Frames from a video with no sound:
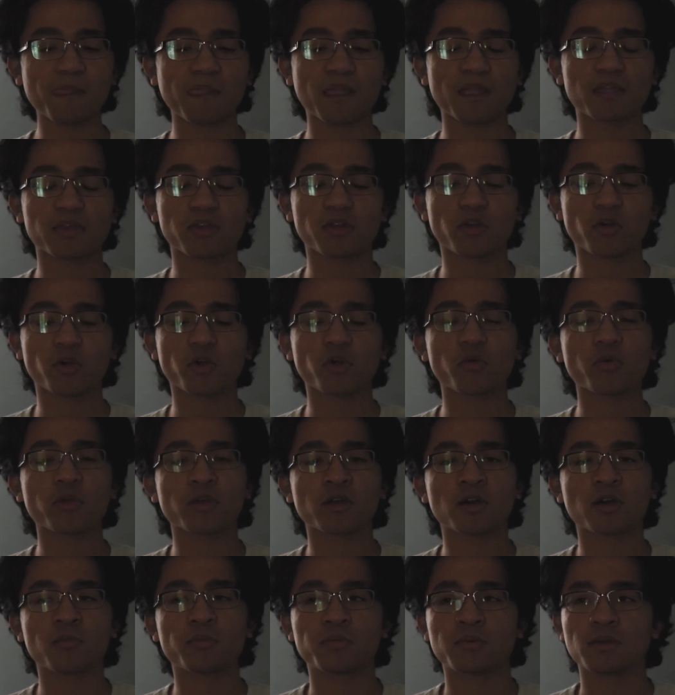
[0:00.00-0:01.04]
growing
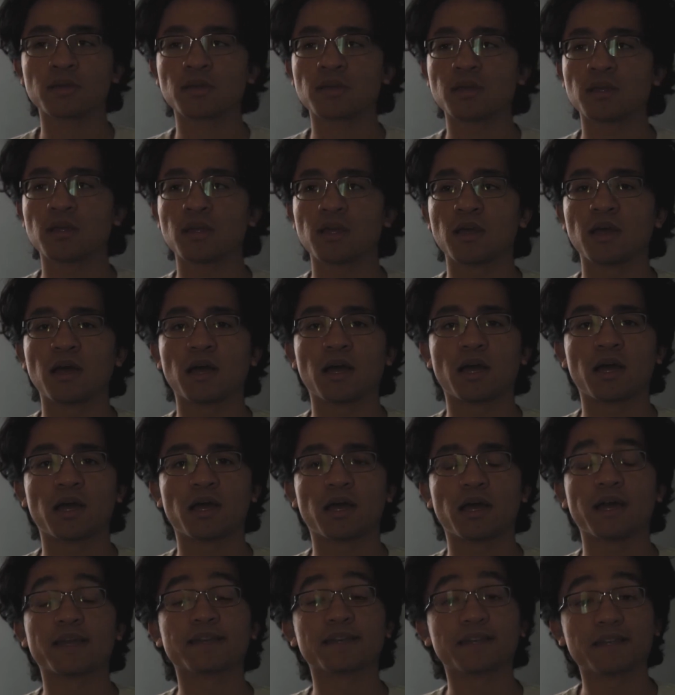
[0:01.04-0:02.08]
up,
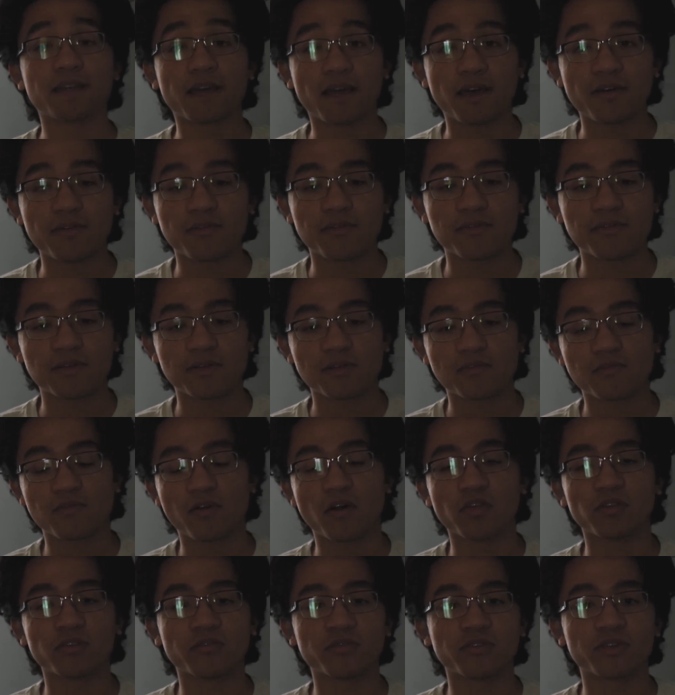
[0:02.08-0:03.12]
I did have
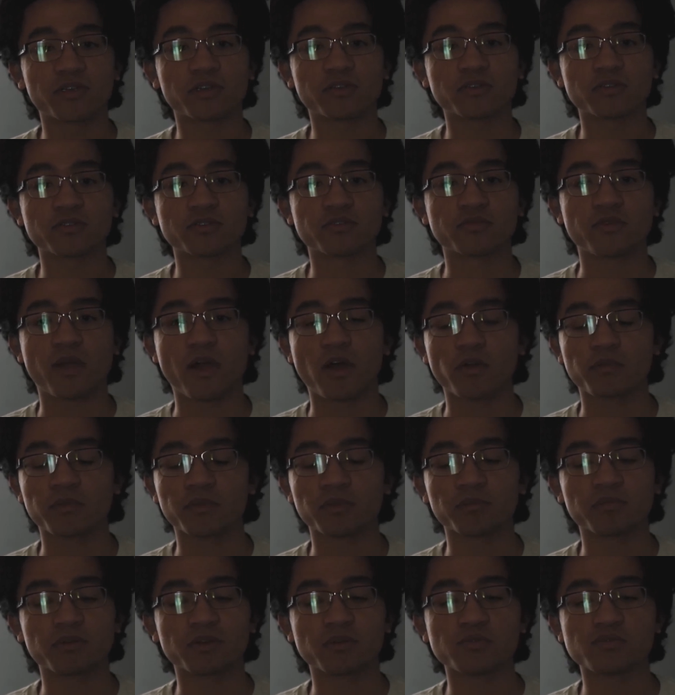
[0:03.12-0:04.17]
father figures around me,
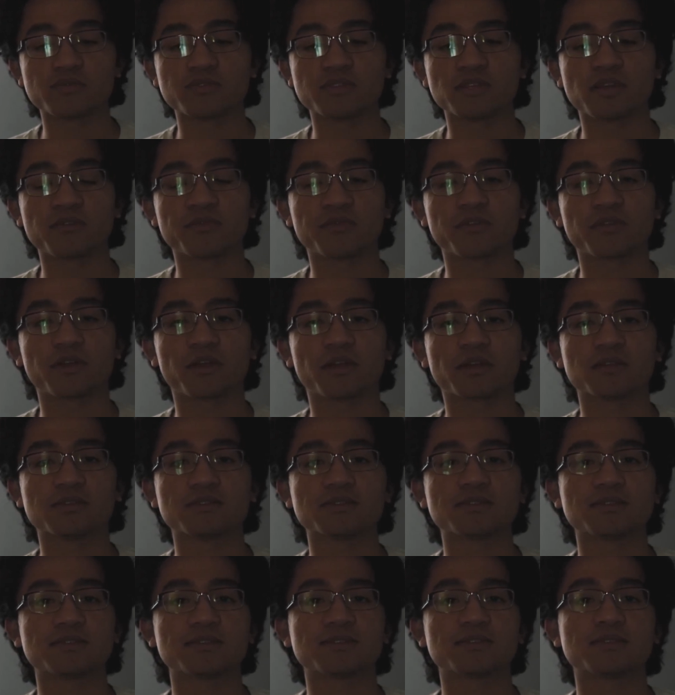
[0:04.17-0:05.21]
but it was never a
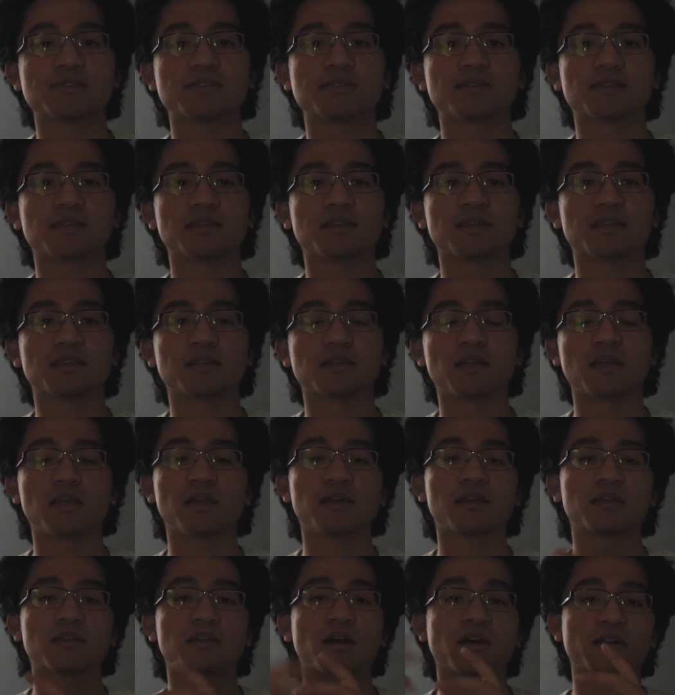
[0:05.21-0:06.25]
consistent thing,
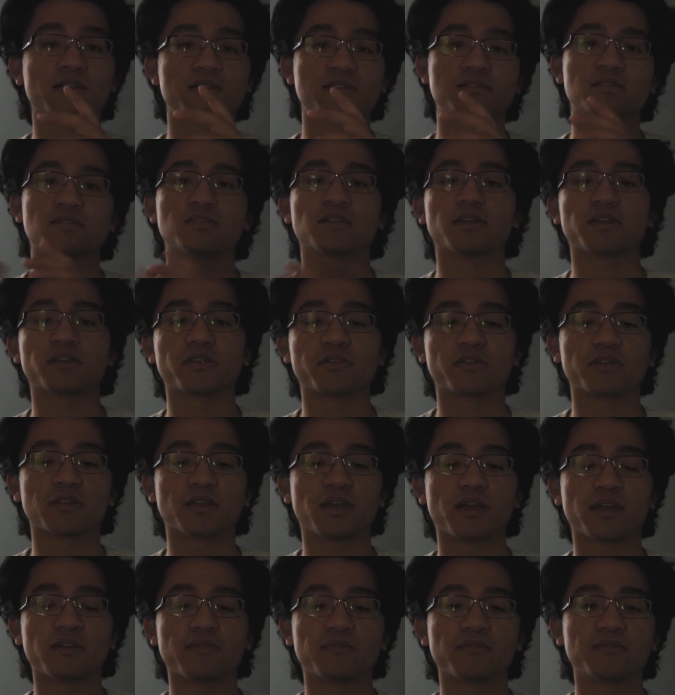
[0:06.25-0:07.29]
not until later in
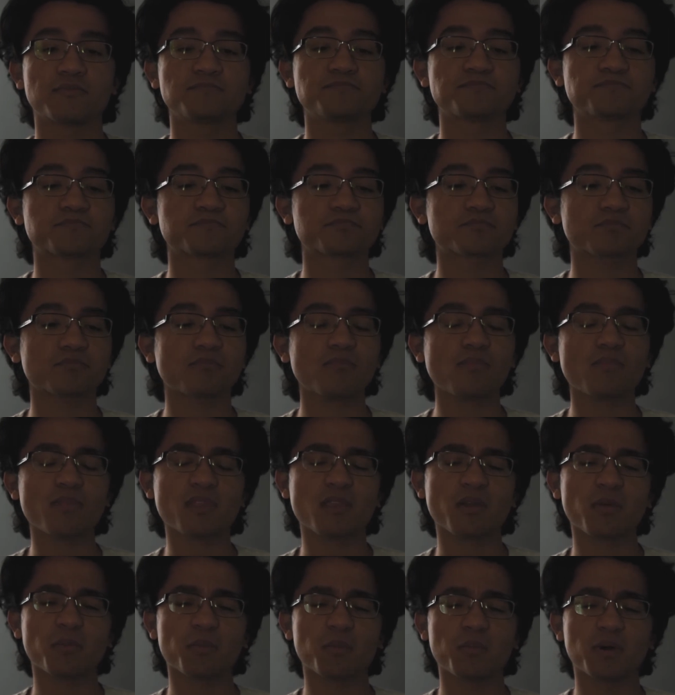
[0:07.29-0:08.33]
life.
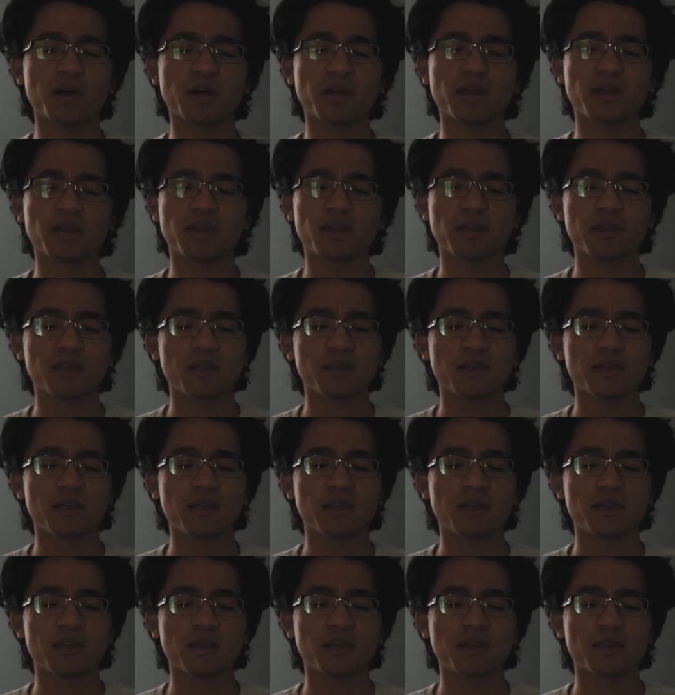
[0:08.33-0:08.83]
But